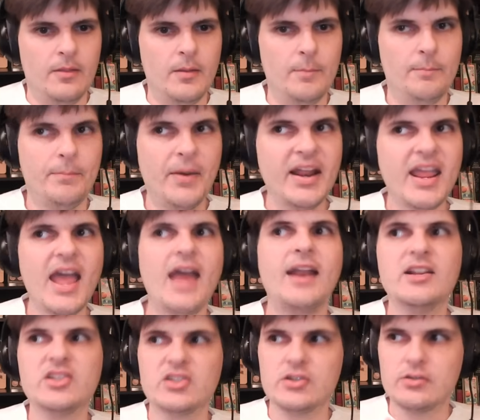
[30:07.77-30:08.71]
But again,
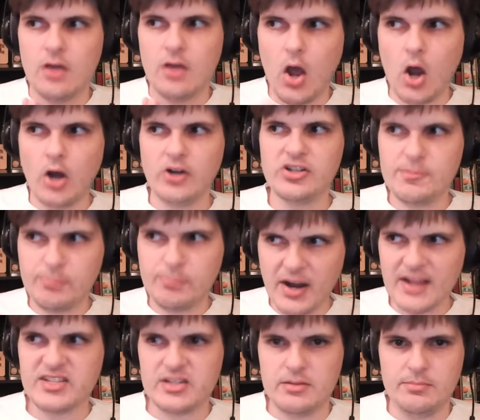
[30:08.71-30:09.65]
it's hard to
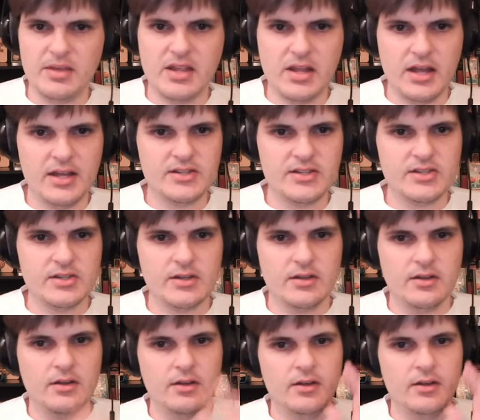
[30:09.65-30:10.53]
price him because